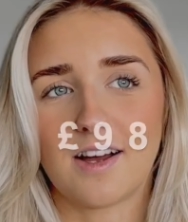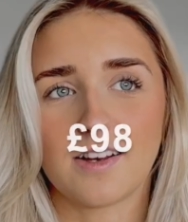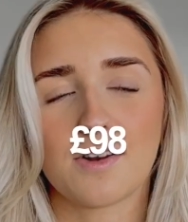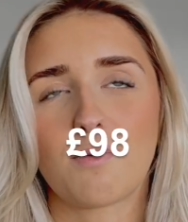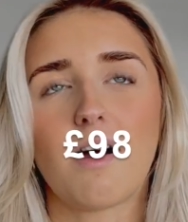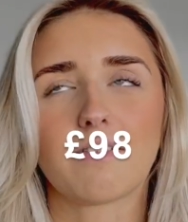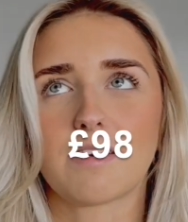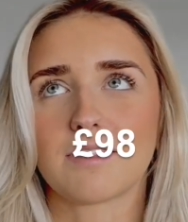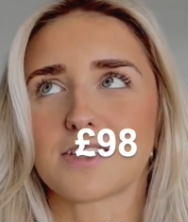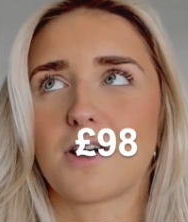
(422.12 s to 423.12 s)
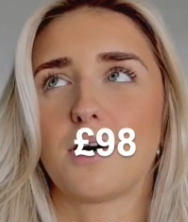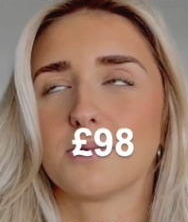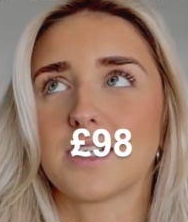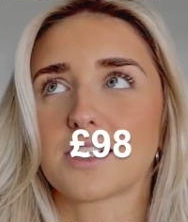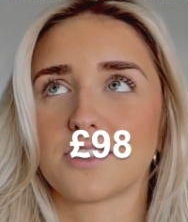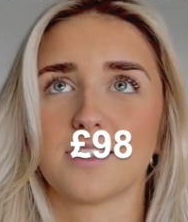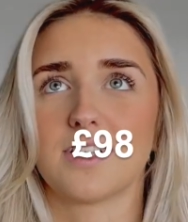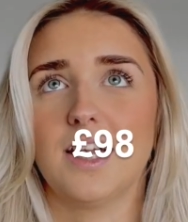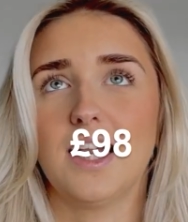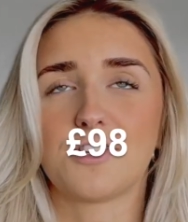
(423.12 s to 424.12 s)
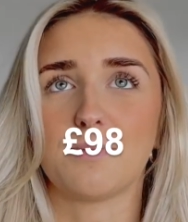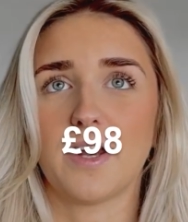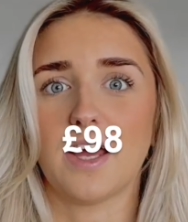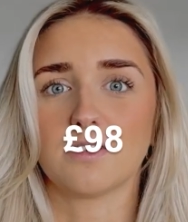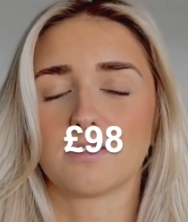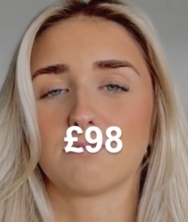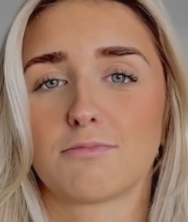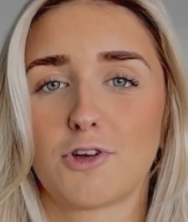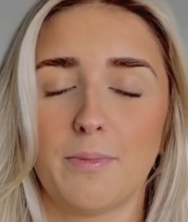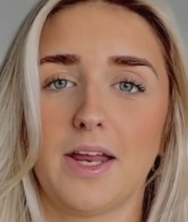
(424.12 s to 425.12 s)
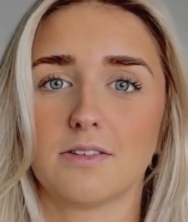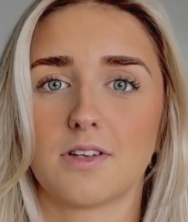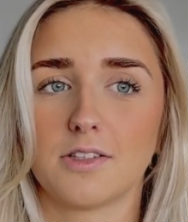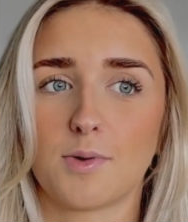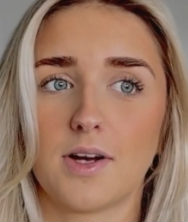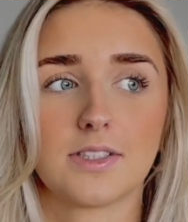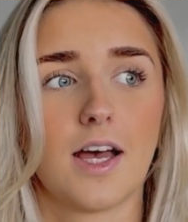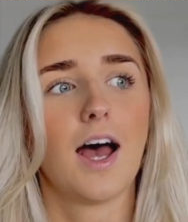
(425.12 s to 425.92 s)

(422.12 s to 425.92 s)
I don't know why I've given this a whole section that's literally my nails. Got my nails done twice.